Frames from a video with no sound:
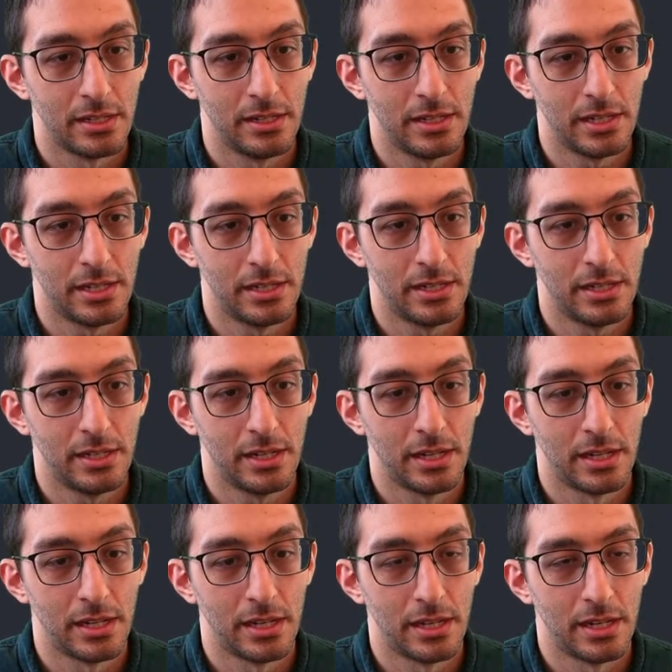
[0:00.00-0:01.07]
Done.
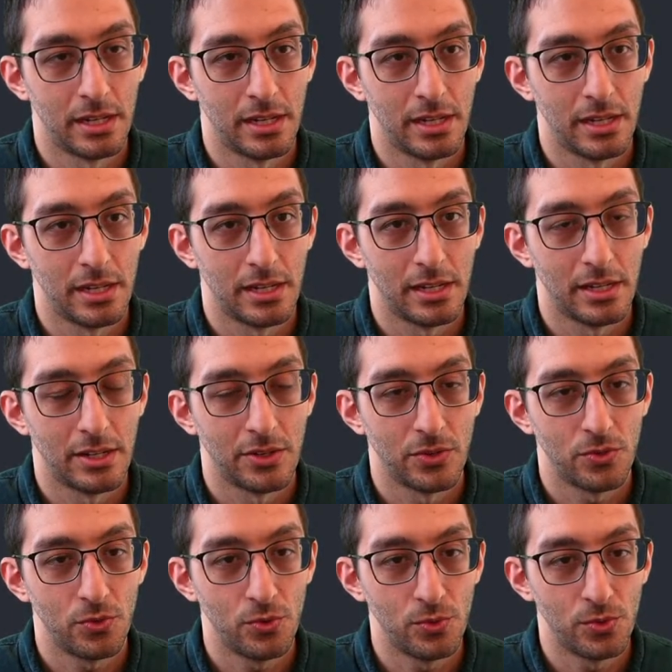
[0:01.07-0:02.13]

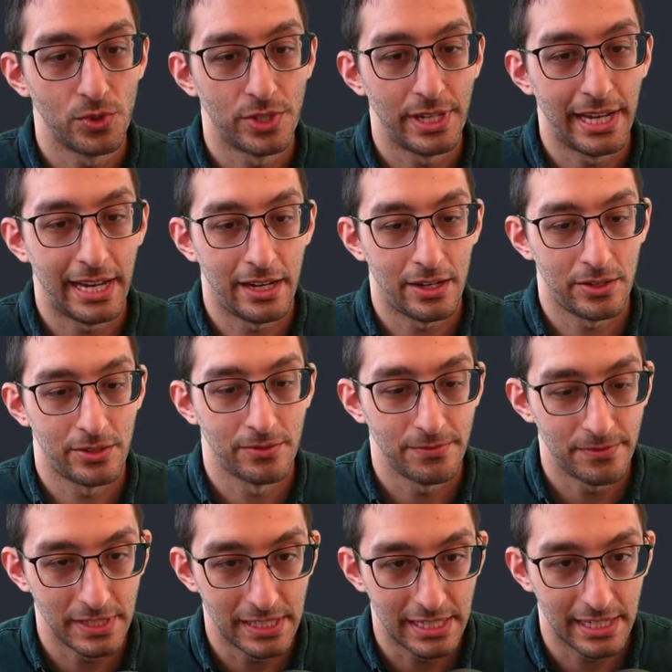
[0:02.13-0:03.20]
Und now
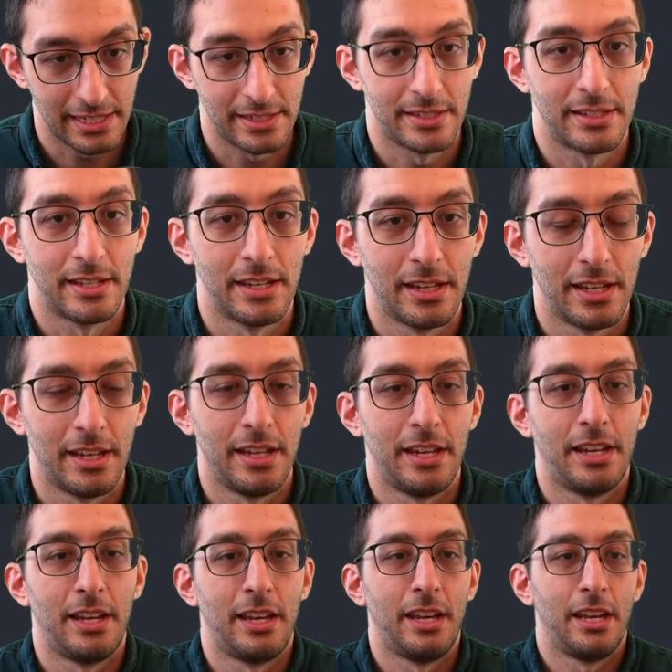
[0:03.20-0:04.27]
V-test.
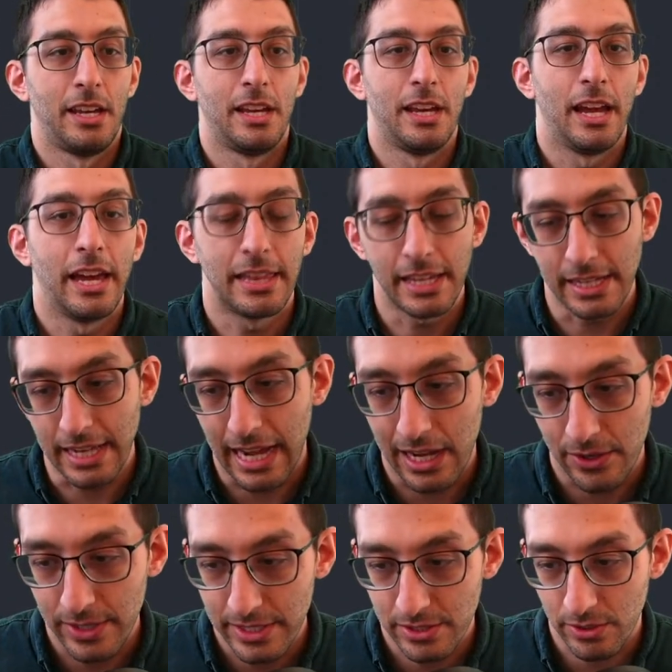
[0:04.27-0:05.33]
I think now
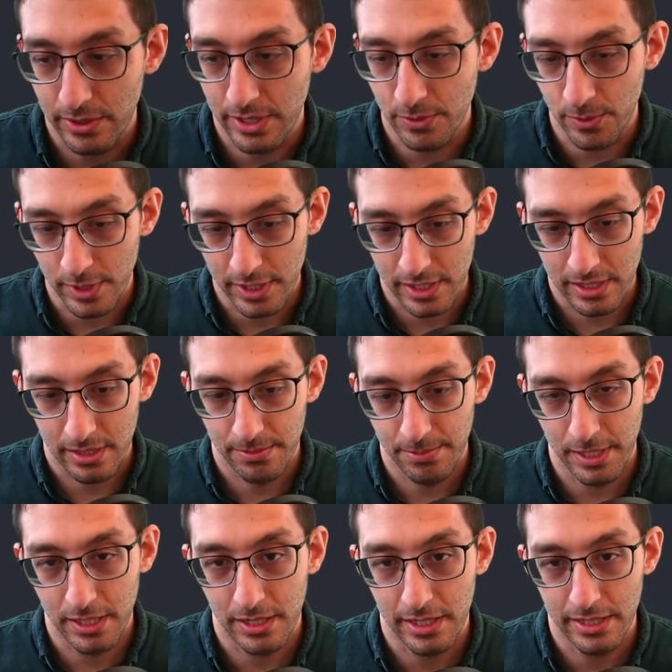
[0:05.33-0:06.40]
it's going to work
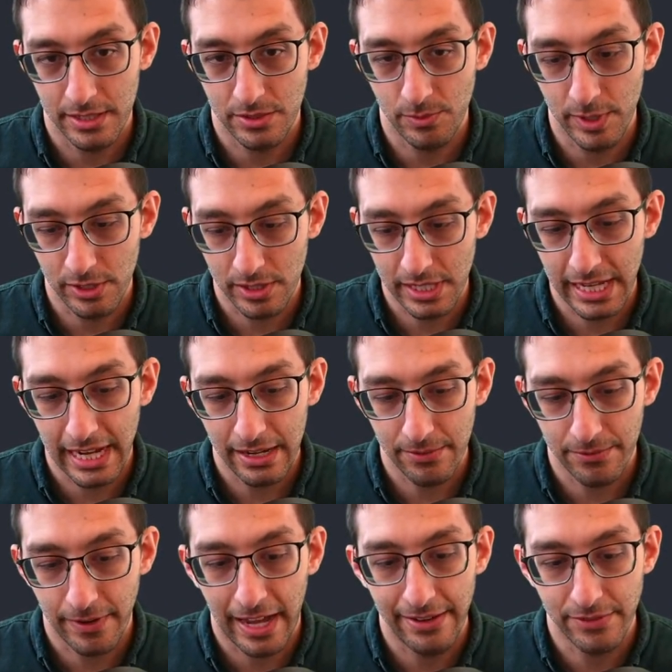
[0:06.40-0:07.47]
because we only had
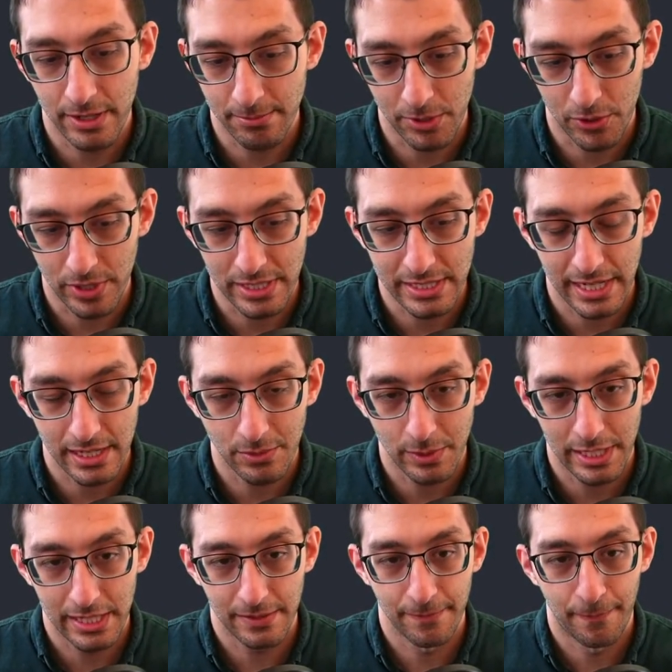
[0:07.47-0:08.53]
5 components
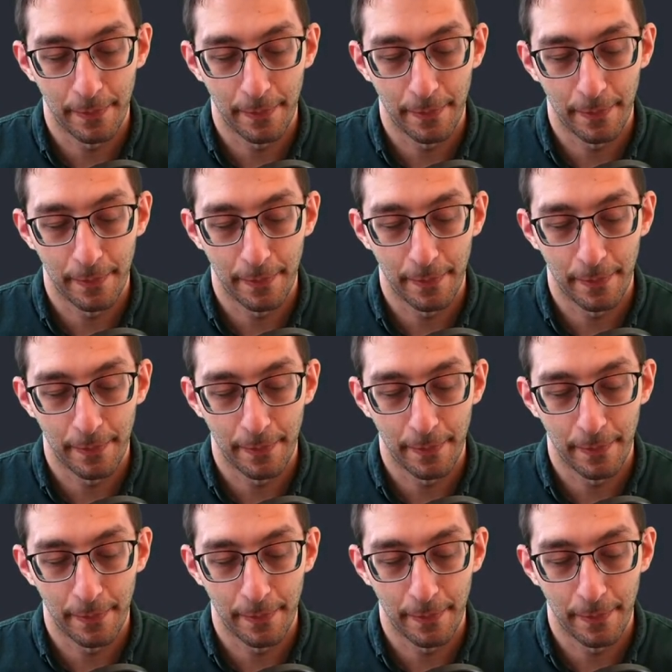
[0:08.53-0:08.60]
anyway.